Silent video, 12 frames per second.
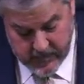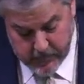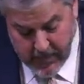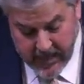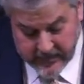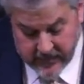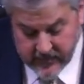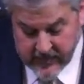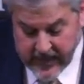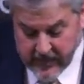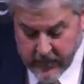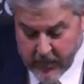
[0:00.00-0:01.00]
the positive
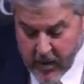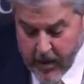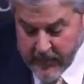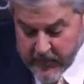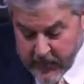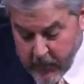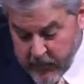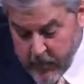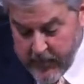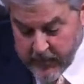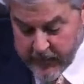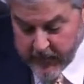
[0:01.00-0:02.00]
side of the promise. Those
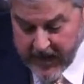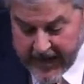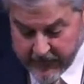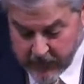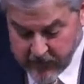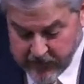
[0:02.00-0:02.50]
who build their lives